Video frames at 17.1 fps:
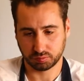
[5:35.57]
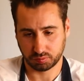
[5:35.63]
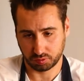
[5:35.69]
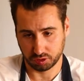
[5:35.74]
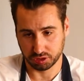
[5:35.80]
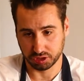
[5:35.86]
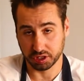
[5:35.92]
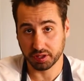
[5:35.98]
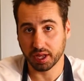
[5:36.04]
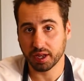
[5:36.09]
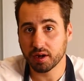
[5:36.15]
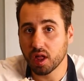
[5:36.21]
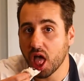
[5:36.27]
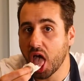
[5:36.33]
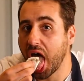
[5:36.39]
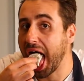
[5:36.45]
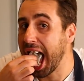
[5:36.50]
You see that?
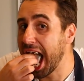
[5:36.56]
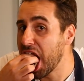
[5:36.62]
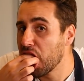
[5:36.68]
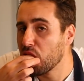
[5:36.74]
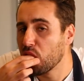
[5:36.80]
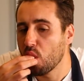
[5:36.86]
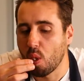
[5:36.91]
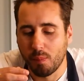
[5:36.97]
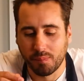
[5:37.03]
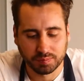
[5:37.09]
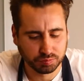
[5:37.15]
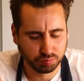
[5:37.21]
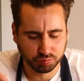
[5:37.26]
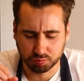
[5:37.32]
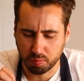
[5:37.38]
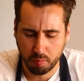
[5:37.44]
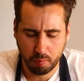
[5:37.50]

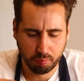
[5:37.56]
And